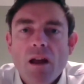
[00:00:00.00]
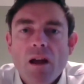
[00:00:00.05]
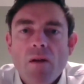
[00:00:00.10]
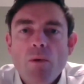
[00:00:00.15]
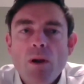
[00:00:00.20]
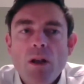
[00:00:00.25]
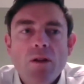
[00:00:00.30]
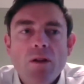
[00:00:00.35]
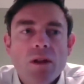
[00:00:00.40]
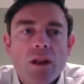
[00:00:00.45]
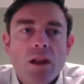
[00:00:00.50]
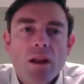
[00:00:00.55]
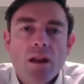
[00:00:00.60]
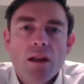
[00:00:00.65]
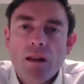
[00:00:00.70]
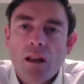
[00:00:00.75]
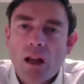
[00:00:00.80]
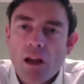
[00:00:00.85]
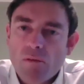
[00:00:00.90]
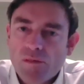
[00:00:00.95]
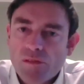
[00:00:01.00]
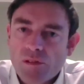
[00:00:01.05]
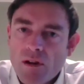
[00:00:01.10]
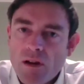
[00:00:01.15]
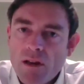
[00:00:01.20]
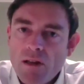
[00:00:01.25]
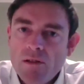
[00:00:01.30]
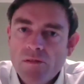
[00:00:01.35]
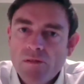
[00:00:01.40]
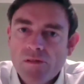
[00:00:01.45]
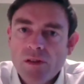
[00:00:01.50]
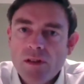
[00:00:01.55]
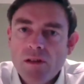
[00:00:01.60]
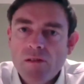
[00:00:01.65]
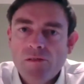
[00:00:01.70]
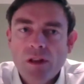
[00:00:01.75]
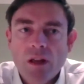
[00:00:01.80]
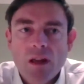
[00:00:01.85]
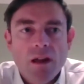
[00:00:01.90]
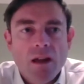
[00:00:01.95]
And we're looking at life
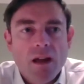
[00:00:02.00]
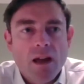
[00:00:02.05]
sciences